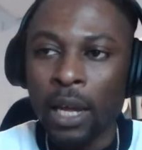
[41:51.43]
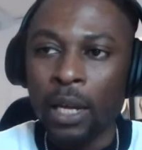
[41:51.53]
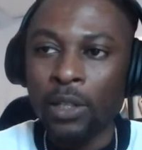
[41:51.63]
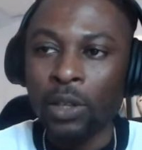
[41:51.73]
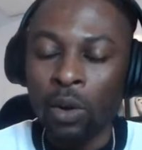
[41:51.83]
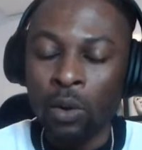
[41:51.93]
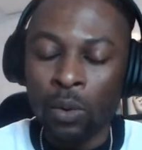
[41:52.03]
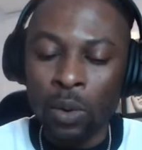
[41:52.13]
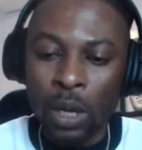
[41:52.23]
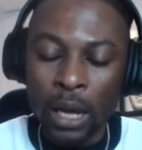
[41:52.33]

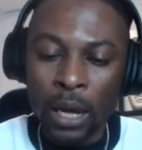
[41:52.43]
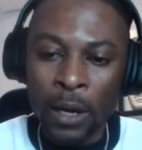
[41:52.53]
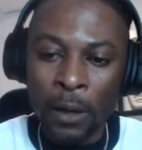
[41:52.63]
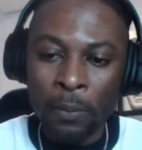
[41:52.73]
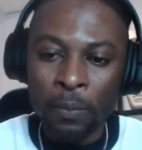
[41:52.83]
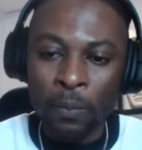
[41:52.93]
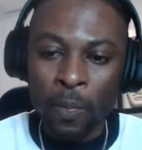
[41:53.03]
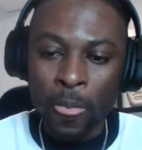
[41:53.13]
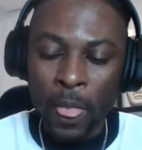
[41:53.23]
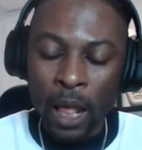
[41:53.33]
So how
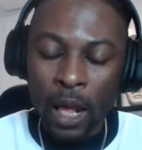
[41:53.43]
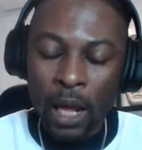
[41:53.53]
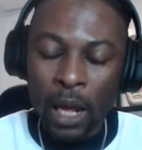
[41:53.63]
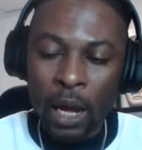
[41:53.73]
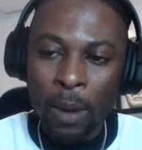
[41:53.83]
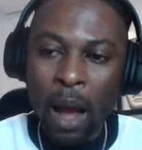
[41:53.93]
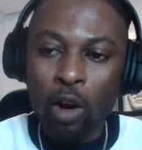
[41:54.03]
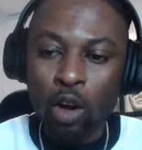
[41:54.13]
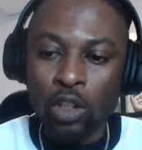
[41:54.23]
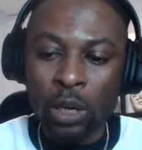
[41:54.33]
I
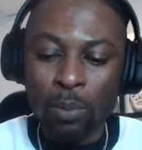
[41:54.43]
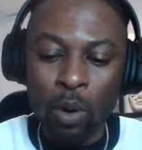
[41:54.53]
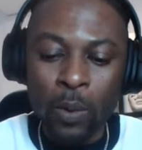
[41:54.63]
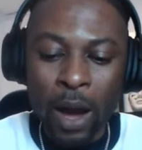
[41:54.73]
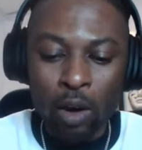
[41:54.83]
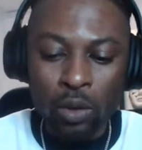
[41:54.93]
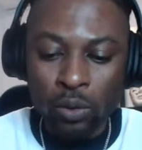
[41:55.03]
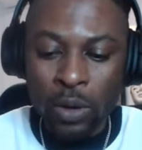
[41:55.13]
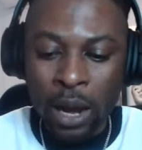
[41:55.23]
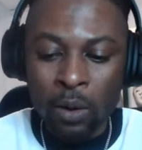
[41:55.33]
got to the point where I got
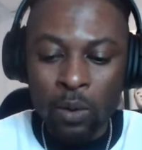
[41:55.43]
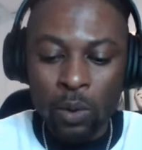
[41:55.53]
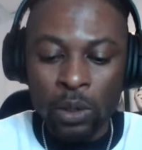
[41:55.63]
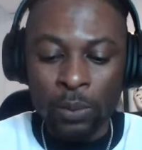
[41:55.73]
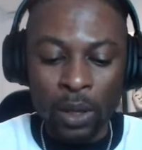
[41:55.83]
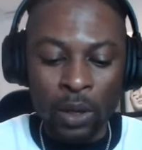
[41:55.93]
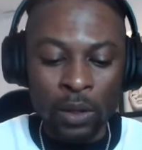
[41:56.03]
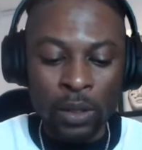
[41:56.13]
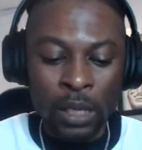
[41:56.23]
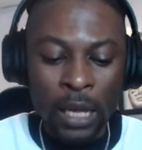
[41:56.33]
to now was
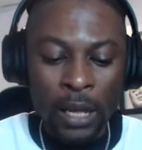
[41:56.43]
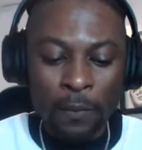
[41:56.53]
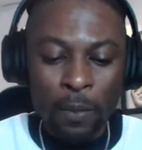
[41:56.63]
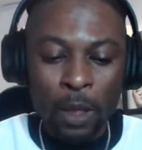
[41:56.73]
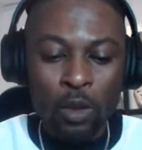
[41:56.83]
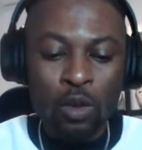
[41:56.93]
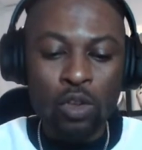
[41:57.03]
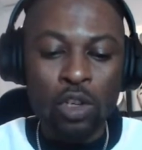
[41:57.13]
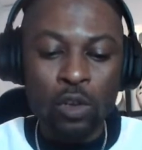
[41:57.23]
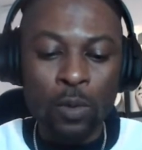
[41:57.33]
because
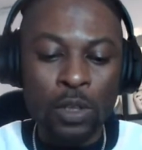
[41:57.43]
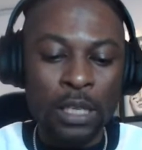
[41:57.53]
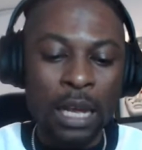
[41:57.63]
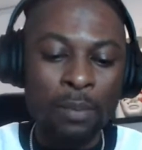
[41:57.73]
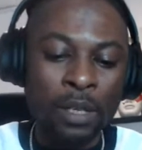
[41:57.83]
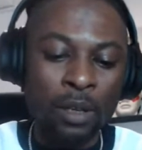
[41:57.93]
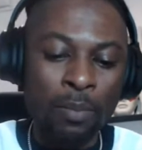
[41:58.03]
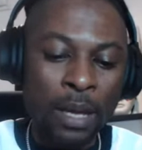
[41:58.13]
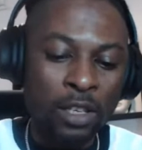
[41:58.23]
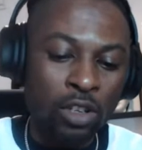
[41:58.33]
YouTube used to send me some
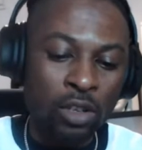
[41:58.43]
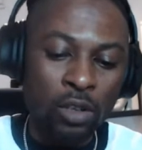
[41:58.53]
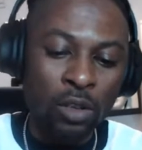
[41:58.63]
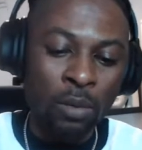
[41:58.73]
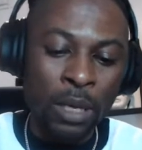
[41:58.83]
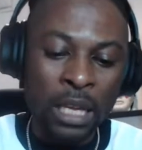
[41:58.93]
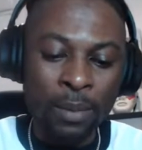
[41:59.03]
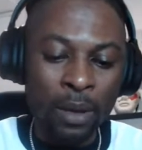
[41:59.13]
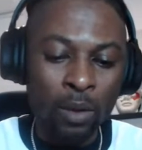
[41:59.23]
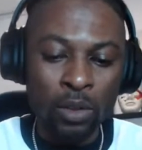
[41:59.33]
messages, some
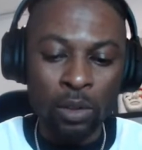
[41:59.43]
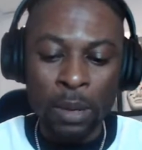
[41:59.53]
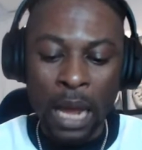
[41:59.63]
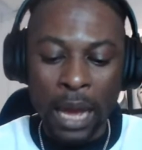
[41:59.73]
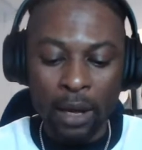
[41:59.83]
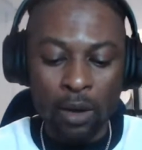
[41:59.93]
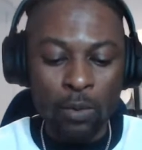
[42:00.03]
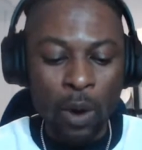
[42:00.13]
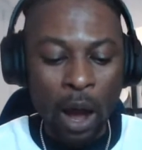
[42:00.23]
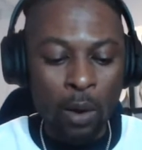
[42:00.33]
emails to be like,
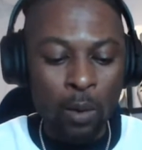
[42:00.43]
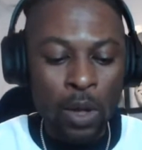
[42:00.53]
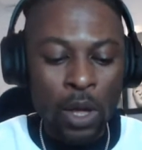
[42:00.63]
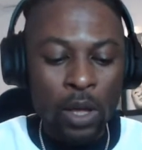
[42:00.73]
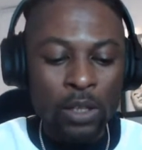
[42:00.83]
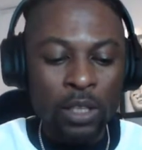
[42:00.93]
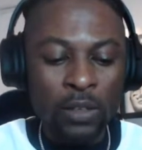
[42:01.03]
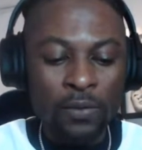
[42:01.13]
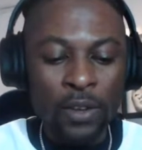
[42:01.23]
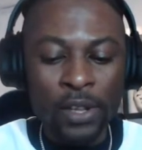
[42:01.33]
"Wow, this
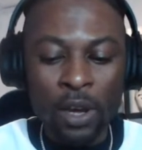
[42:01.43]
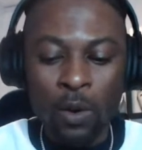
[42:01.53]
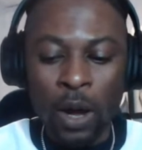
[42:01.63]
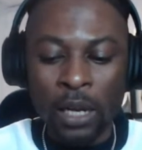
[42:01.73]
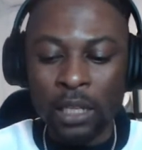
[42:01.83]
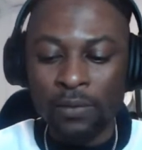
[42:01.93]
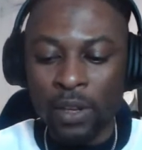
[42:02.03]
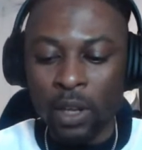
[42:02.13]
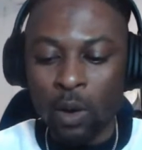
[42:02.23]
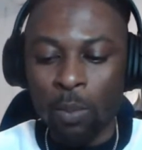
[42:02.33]
video and this
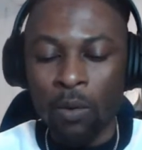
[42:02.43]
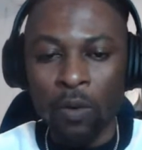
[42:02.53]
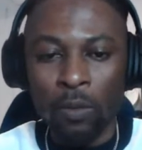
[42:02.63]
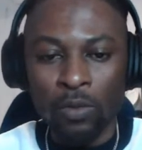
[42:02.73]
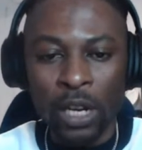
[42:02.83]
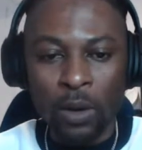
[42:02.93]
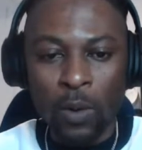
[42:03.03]
video performed really